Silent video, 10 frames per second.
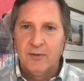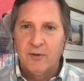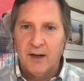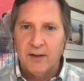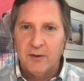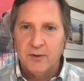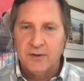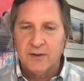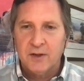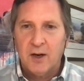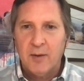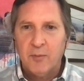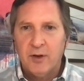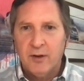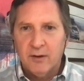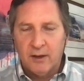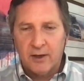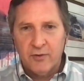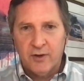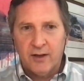right? There was a time when
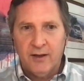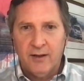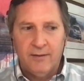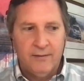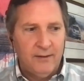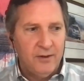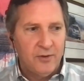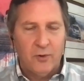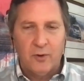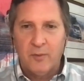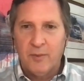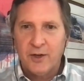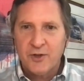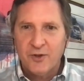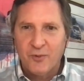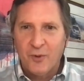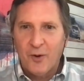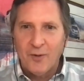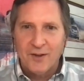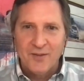electric and internal combustion were
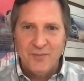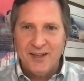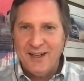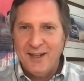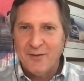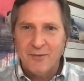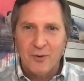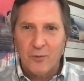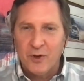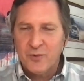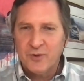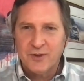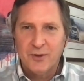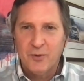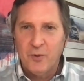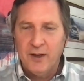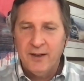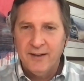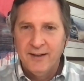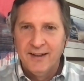competing for which was going to
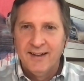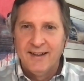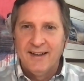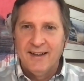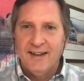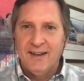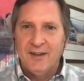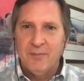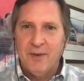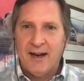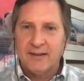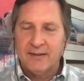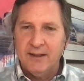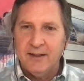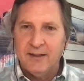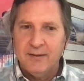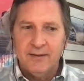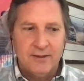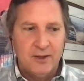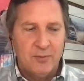win. And back
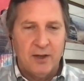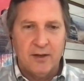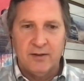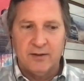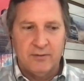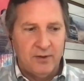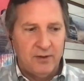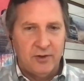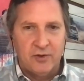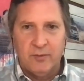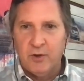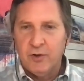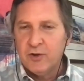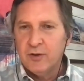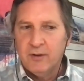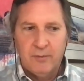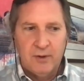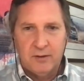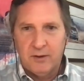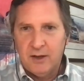then, just because of the distribution
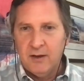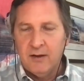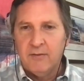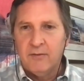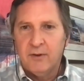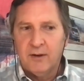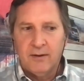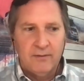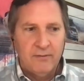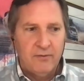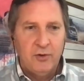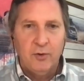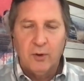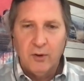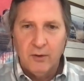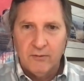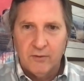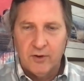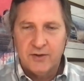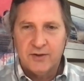ability of uh, fuel
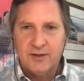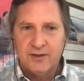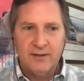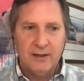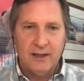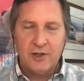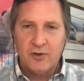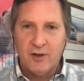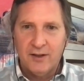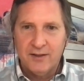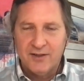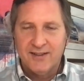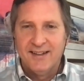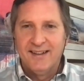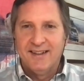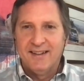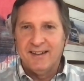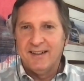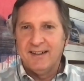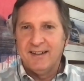versus electrons,
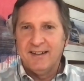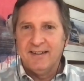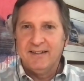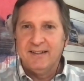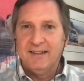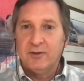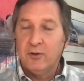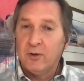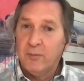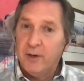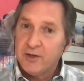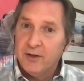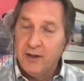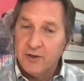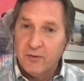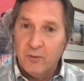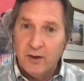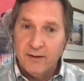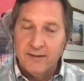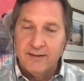uh, the internal combustion engine
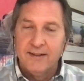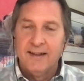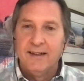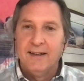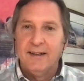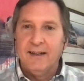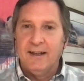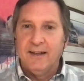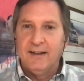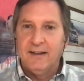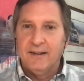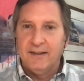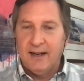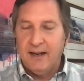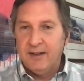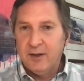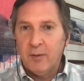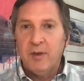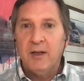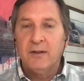won, and and that ended
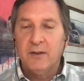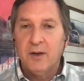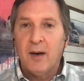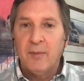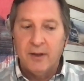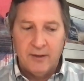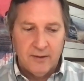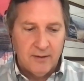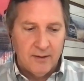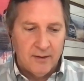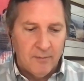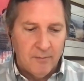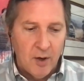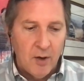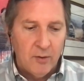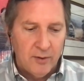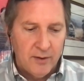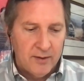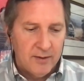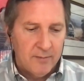up being the dominant uh,
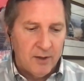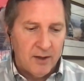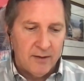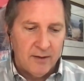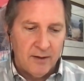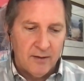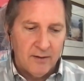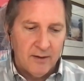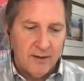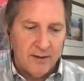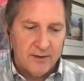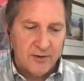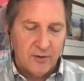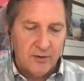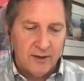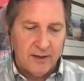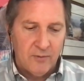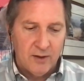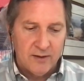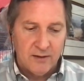mode. But there uh, certainly
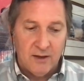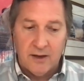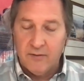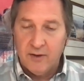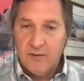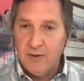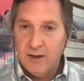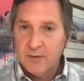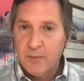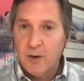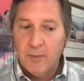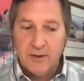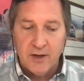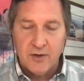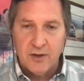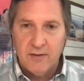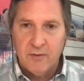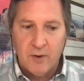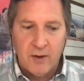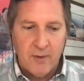was a lot of EV experimentation
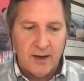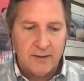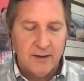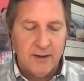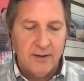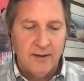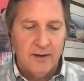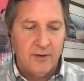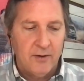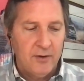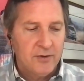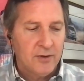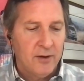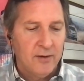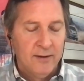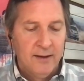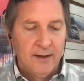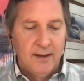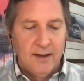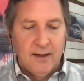even way back then, hundred years ago,
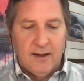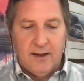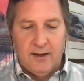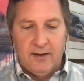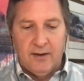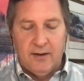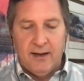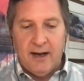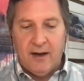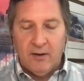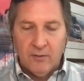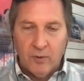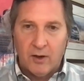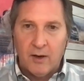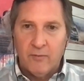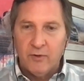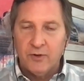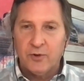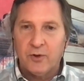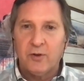and now we're come full
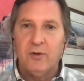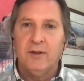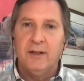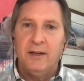circle, and